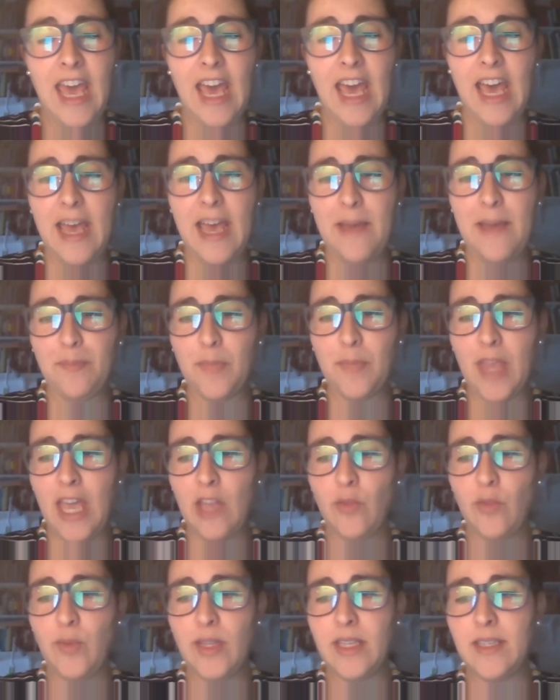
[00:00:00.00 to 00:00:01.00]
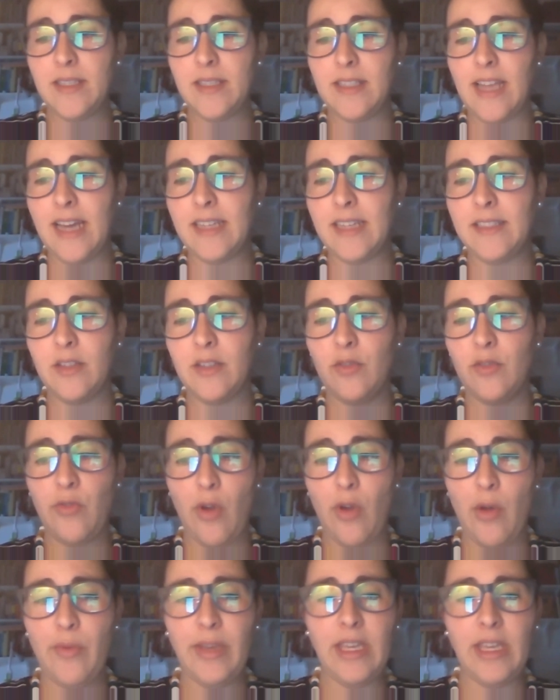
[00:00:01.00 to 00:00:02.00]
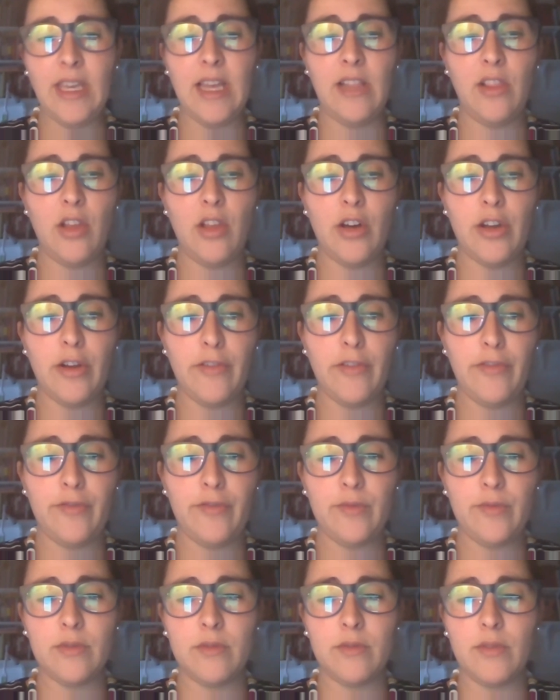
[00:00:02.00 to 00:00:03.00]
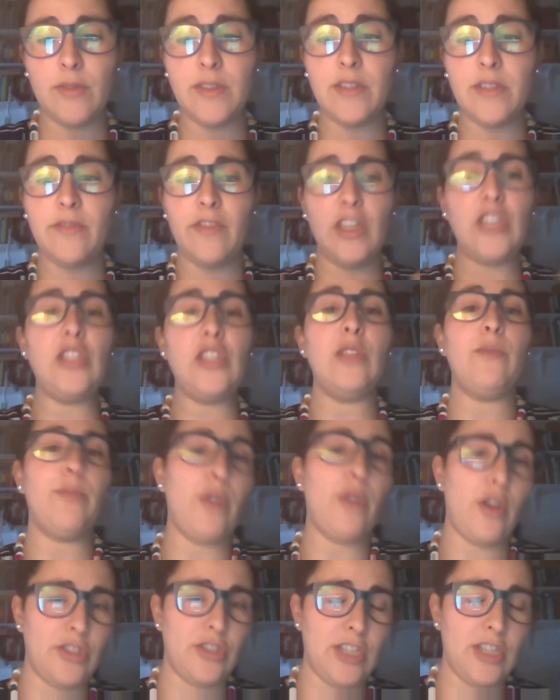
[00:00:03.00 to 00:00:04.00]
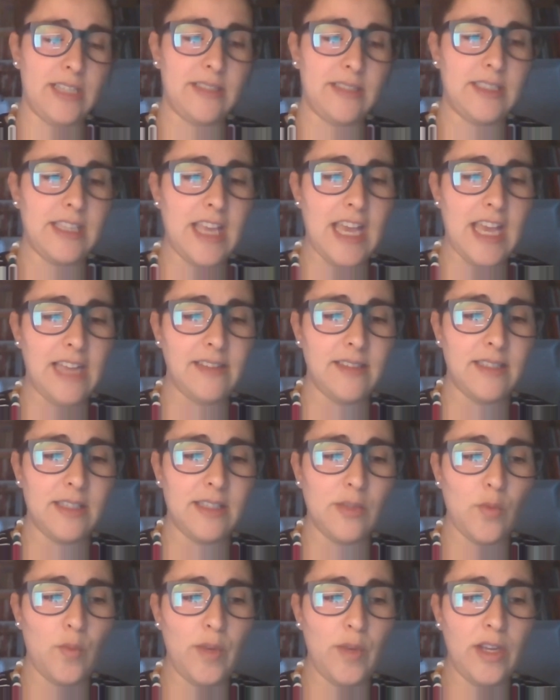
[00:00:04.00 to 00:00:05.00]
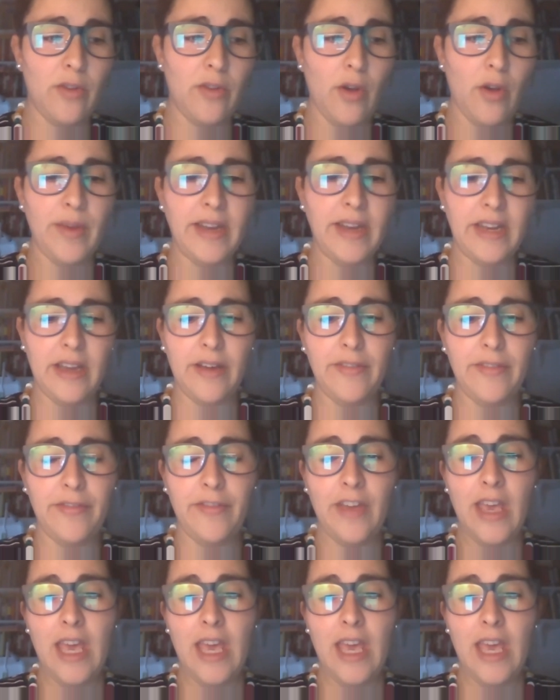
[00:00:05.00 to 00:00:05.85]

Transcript: and we decide growing a lot of conservation projects. And we grow enough.